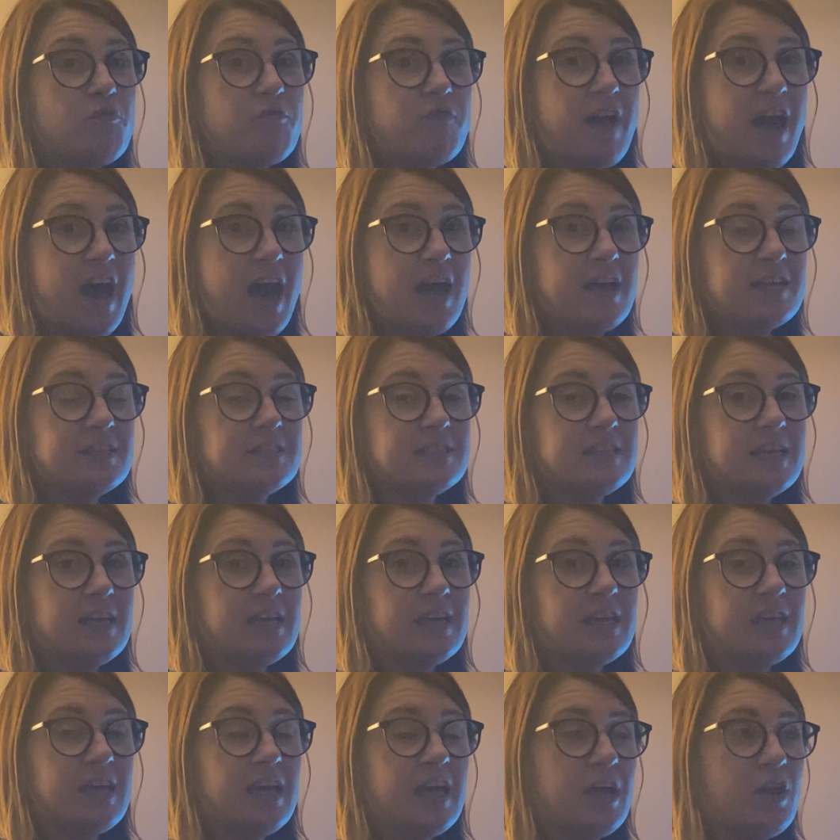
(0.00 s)
fast
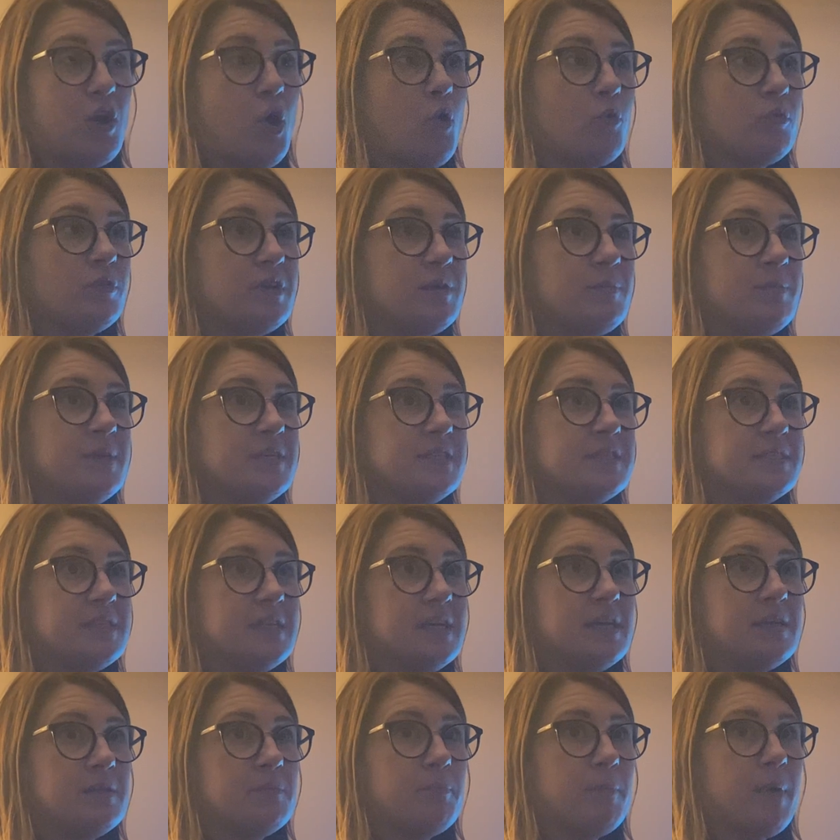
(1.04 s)
it can only be
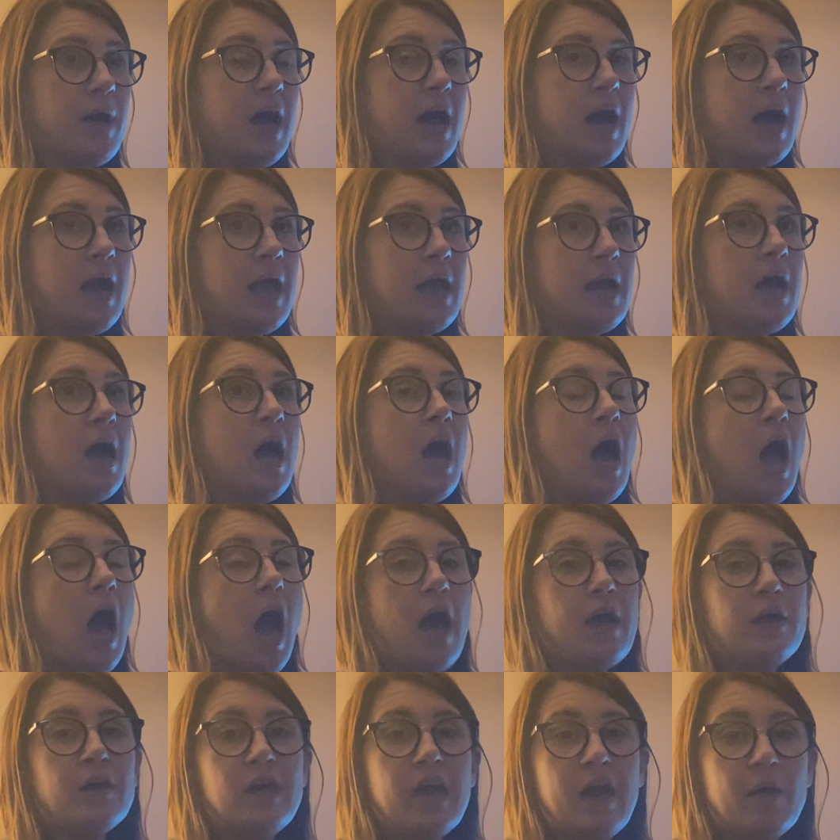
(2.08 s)
seen by
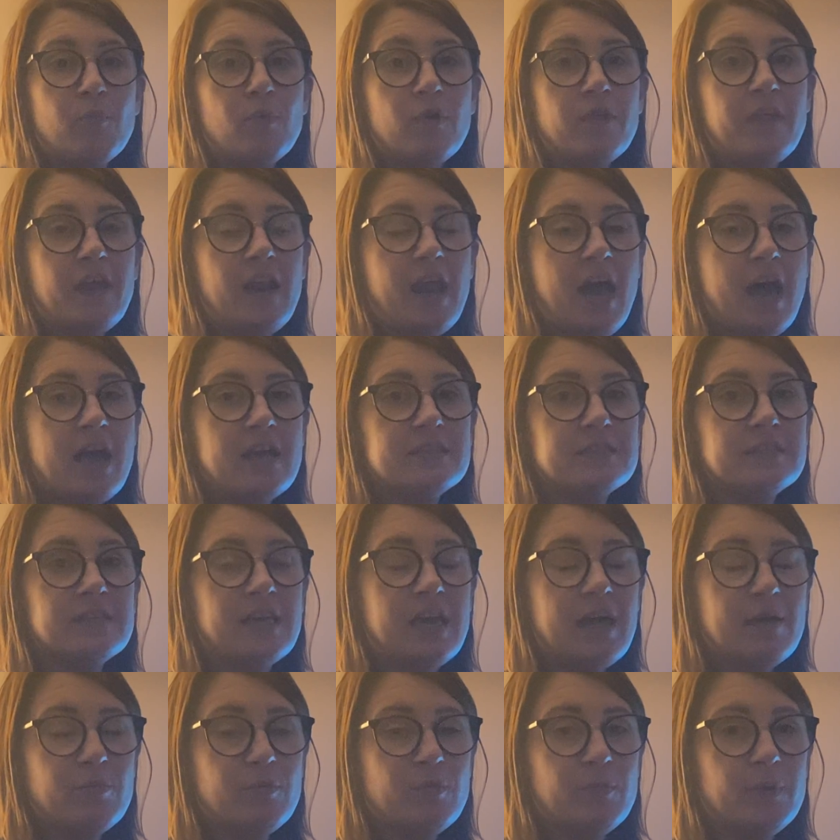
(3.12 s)
a camera that has the
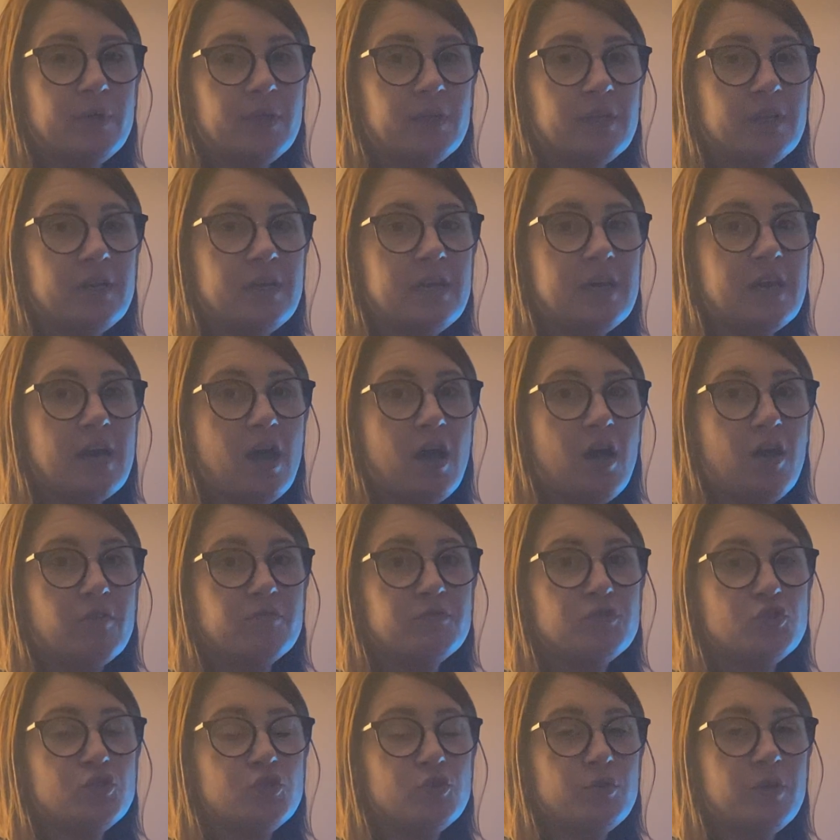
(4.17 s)
capability of
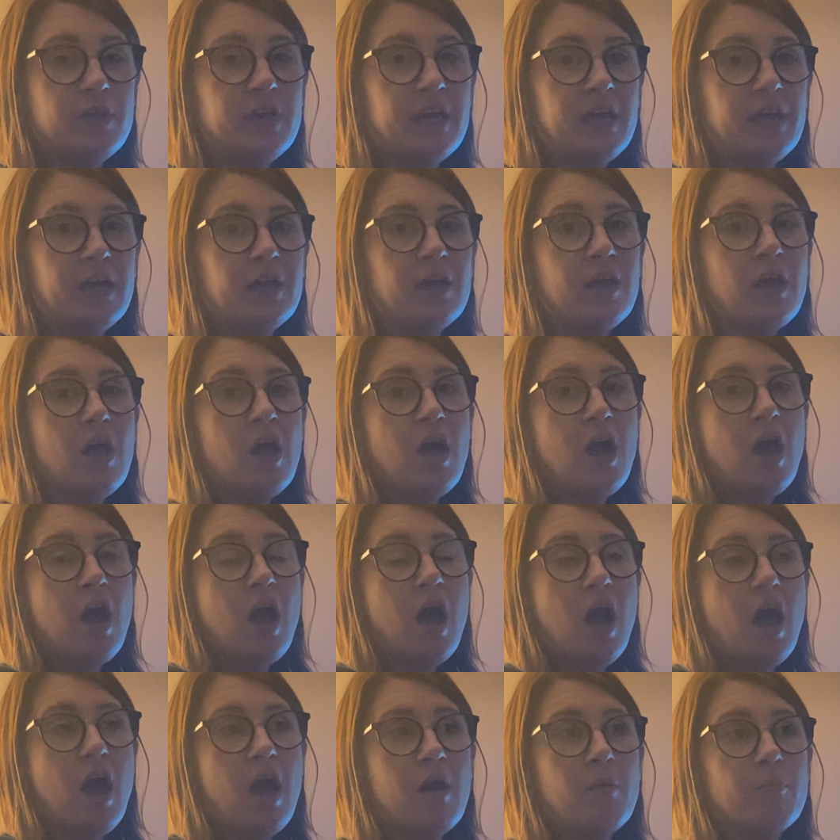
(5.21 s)
shooting
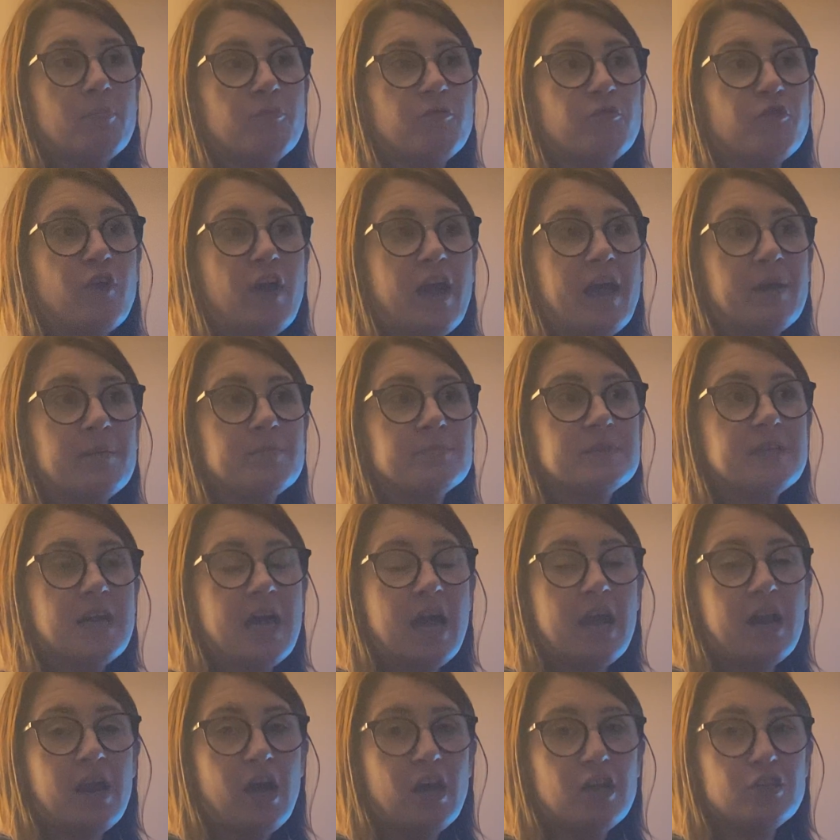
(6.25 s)
frames
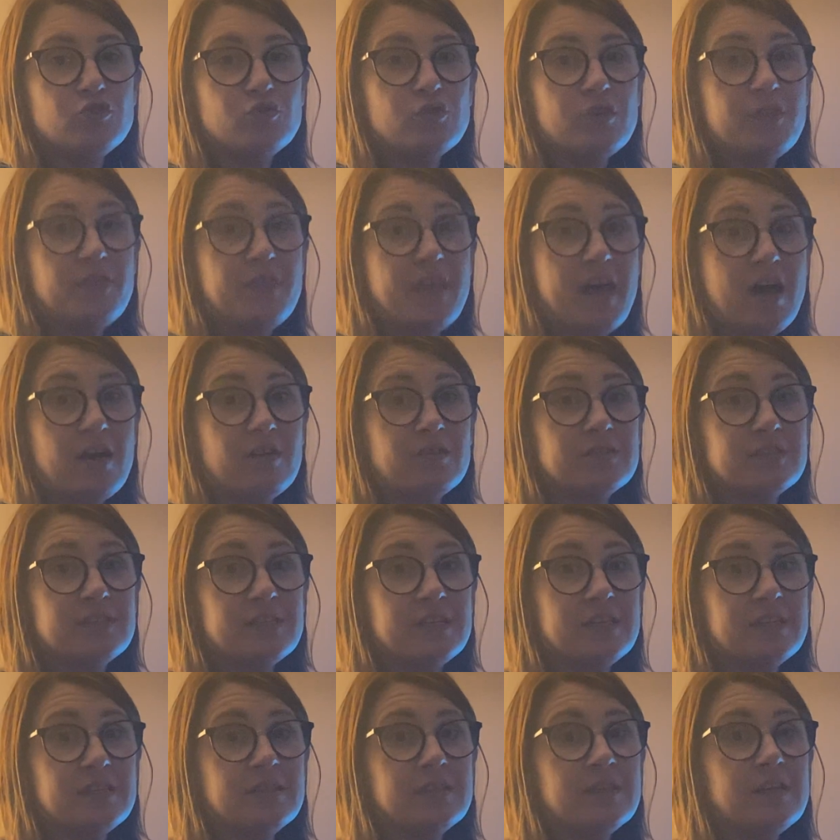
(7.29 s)
at
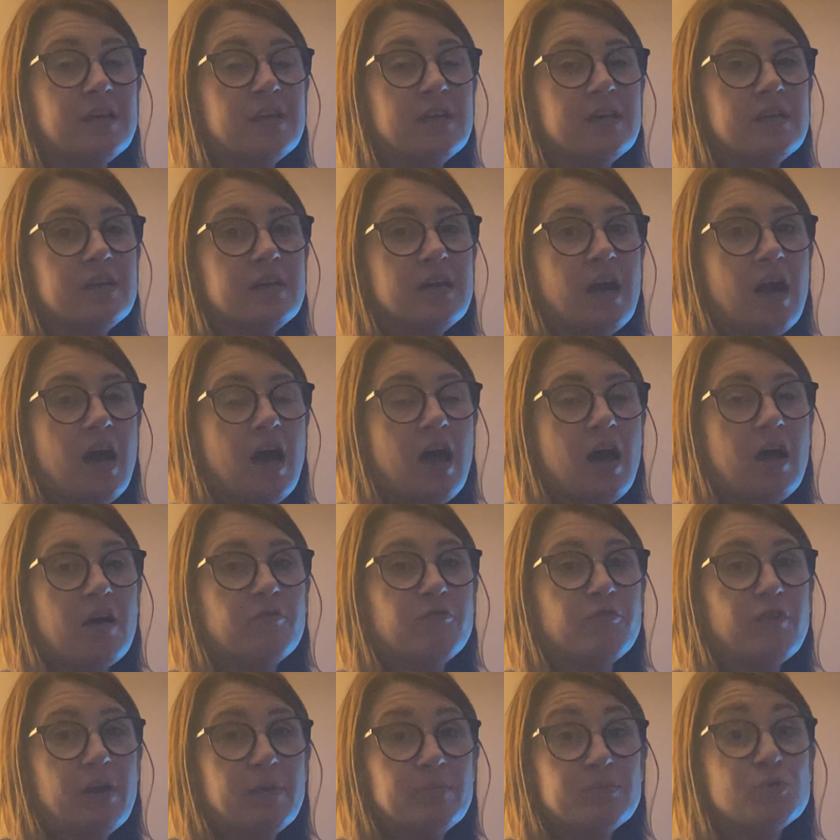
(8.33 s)
100,000
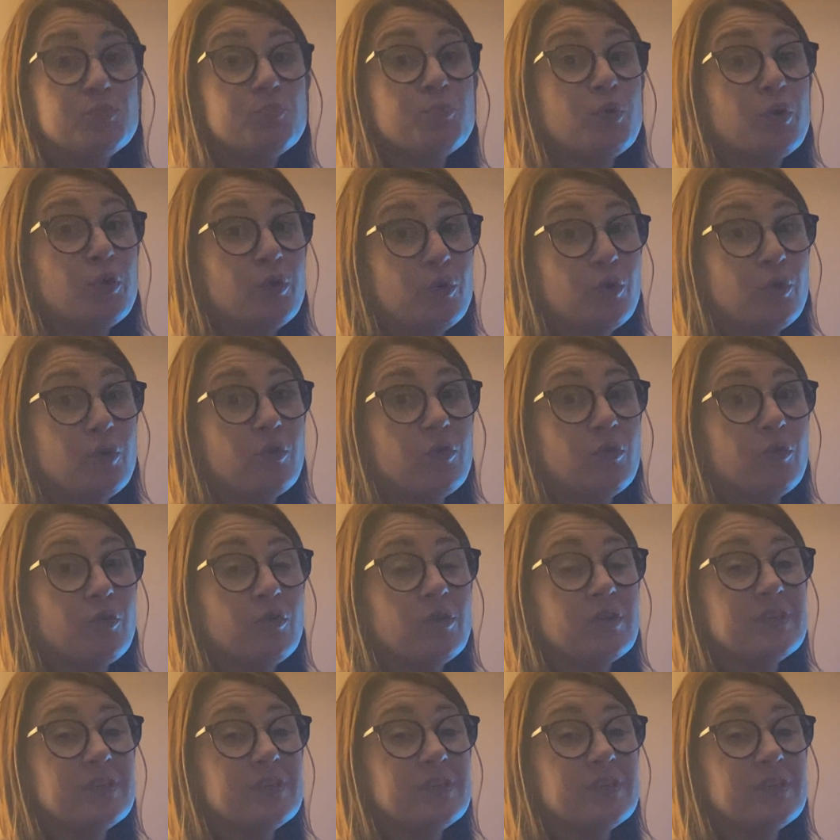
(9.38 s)
frames per